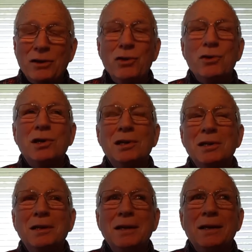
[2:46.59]
you
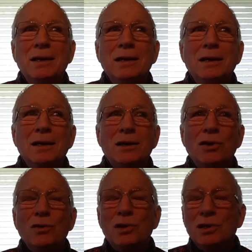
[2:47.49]
can
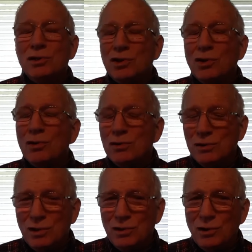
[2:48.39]
you can choose
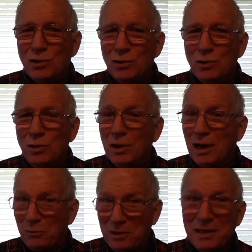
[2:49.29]
to do
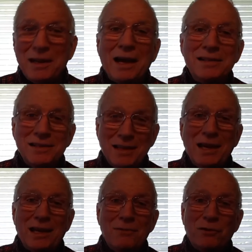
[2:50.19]
a really nice
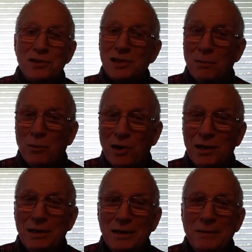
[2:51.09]
thing for
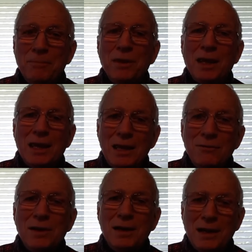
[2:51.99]
someone,
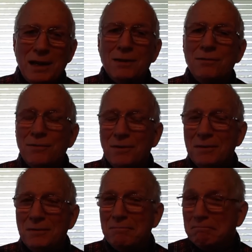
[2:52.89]
even if
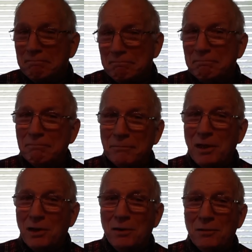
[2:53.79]

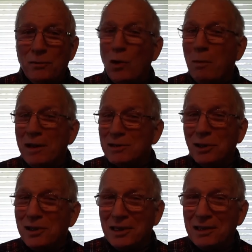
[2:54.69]
you know, nobody's
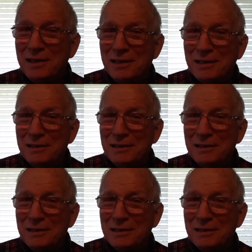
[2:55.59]
looking